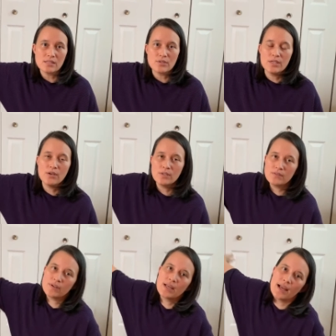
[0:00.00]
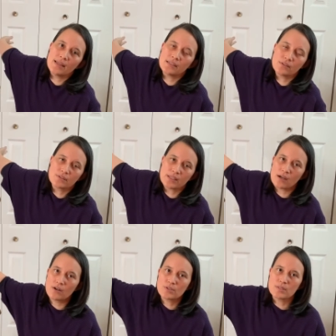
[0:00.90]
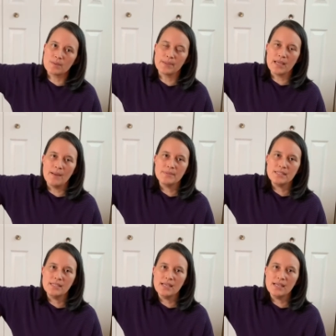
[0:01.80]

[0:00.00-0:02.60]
So I know at the very end it looked like ours was a bit empty,